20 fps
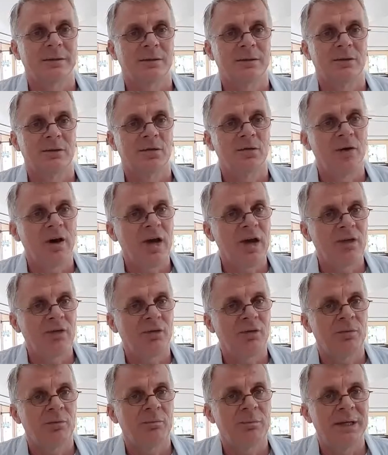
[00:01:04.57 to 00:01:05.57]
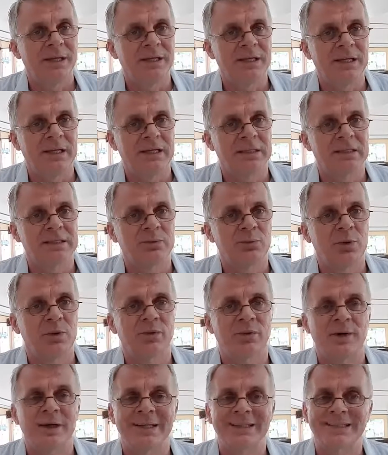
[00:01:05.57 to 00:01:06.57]
faith begins with
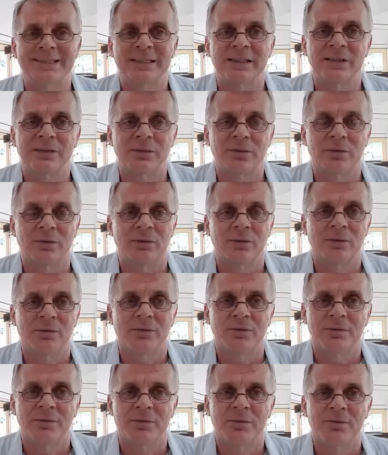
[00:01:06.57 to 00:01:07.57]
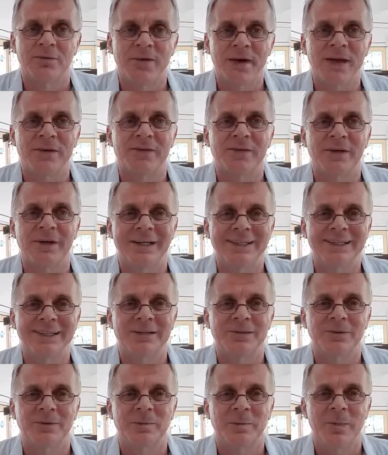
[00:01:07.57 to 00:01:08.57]
listening to. Faith, listen to.
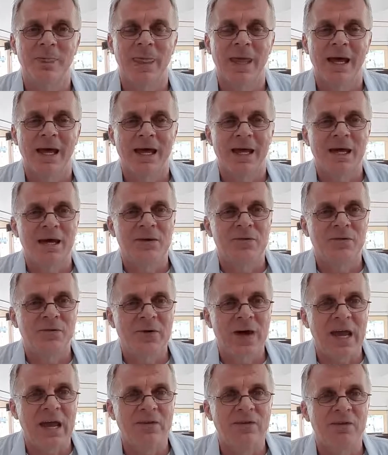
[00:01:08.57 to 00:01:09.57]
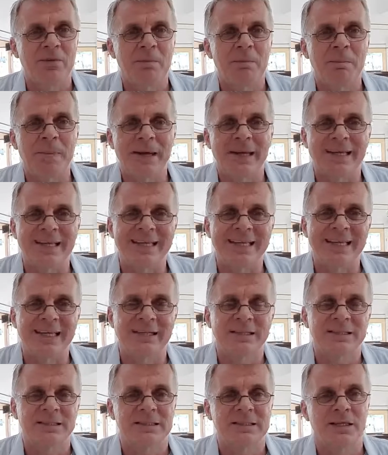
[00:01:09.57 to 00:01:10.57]
Faith
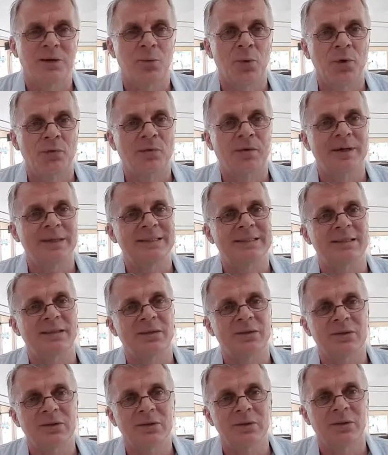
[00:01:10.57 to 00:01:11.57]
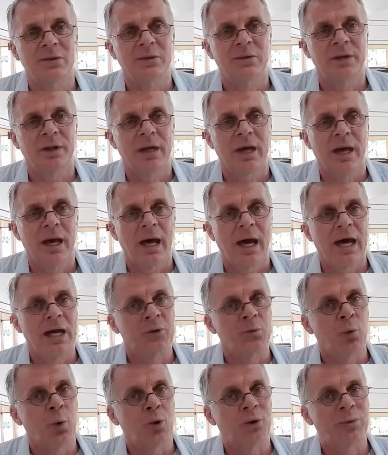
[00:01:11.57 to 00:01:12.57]
begins with listening to, and
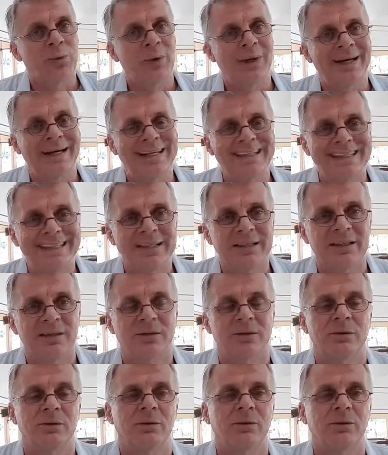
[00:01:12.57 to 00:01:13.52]
what we listen to